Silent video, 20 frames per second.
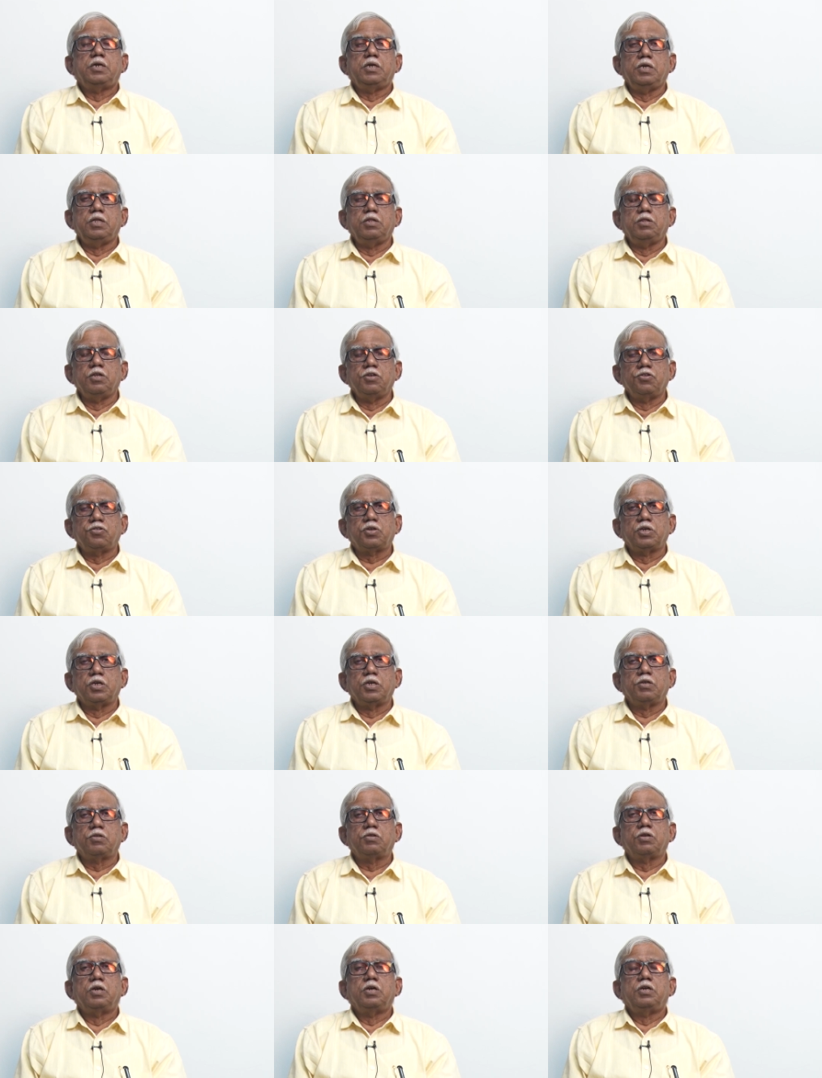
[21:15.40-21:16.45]
In this
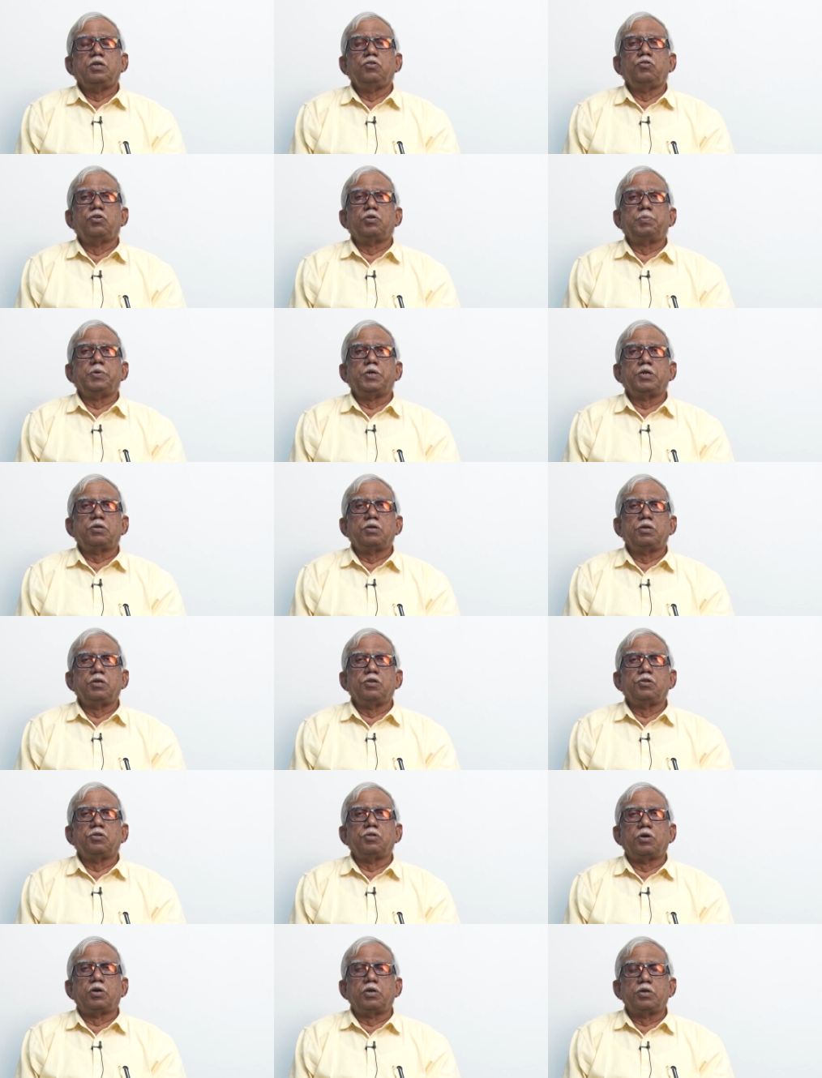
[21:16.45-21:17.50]
case, your patient
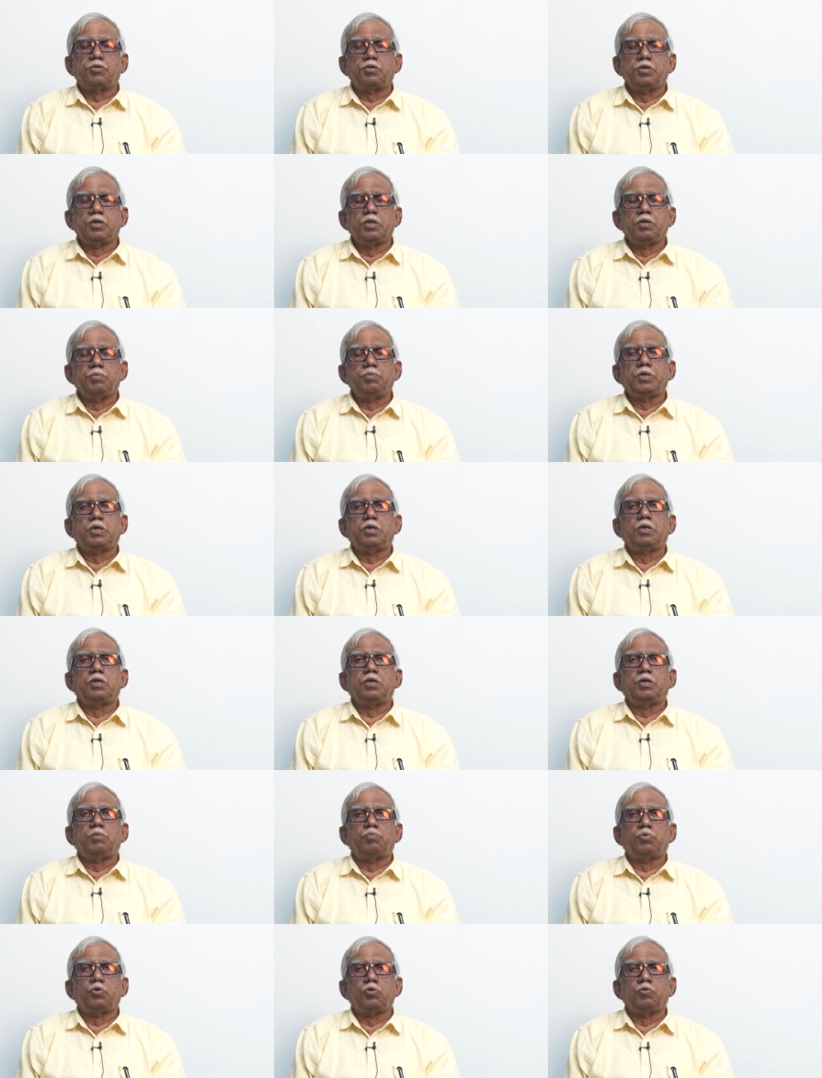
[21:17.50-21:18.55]
is not
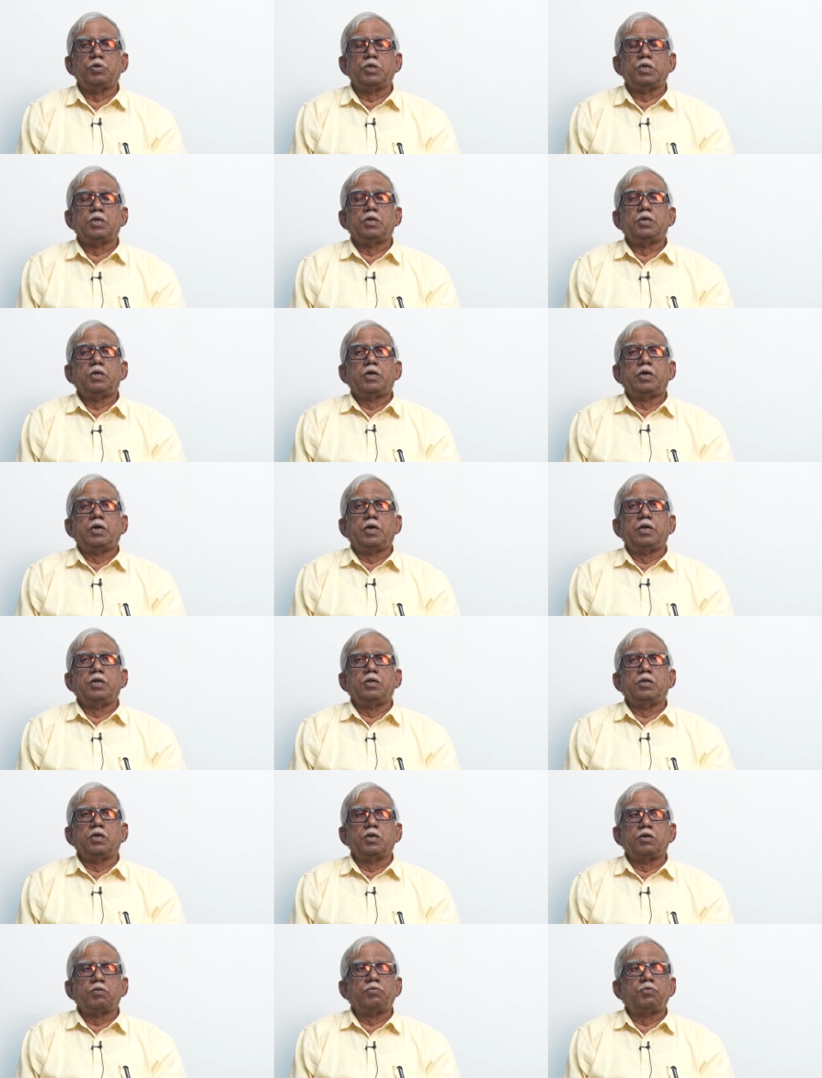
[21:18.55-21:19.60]
significantly improving, and
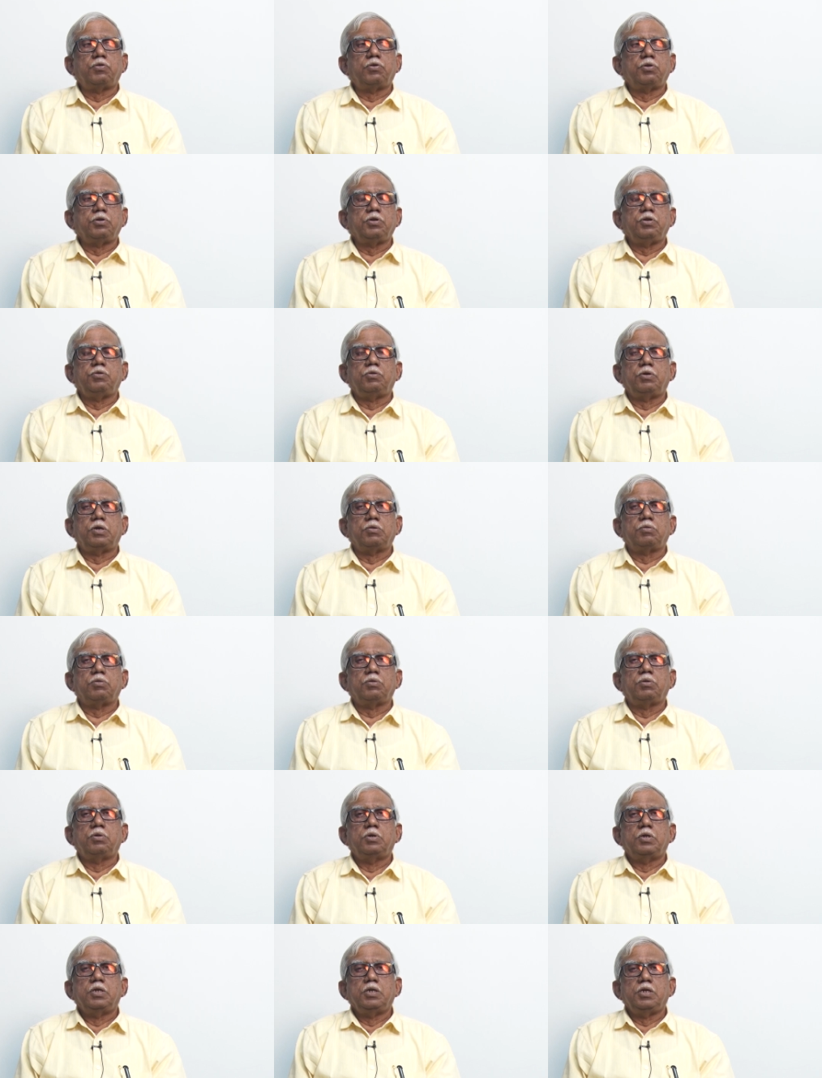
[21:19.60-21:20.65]
therefore you have
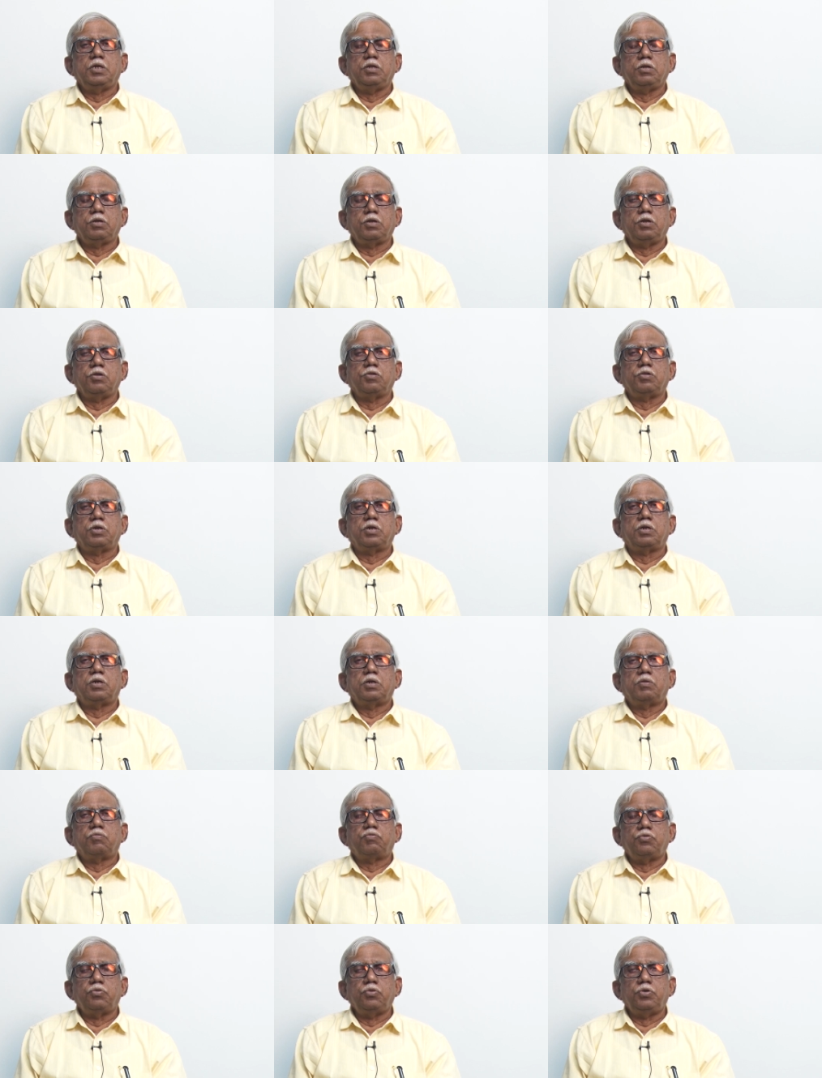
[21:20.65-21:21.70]
to increase the
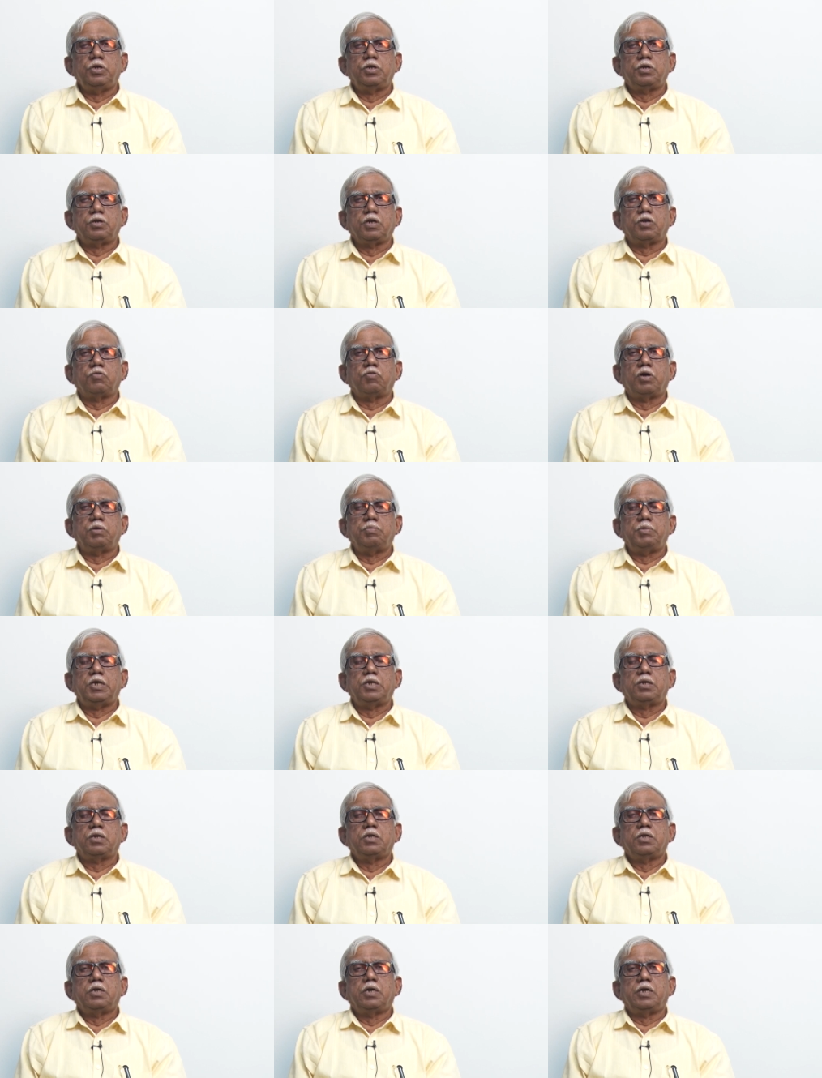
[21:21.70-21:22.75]
fluid
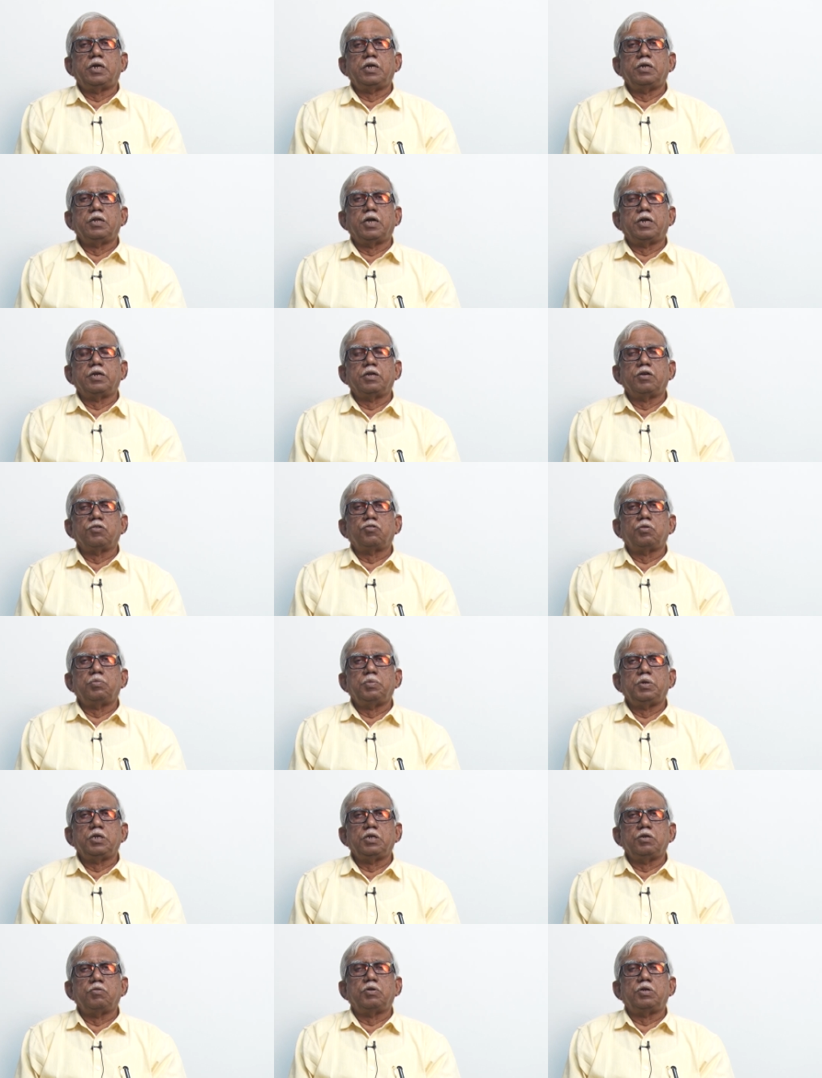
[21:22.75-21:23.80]
requirement, and that has to
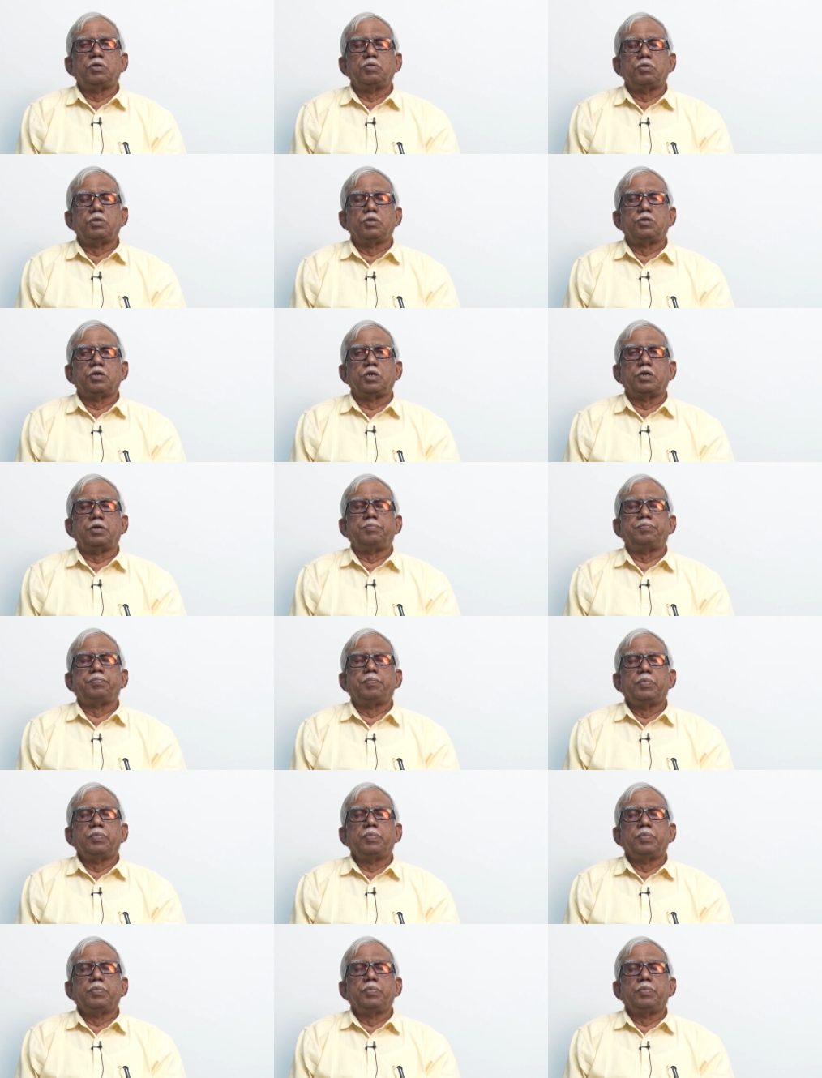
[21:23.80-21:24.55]
be given to the child.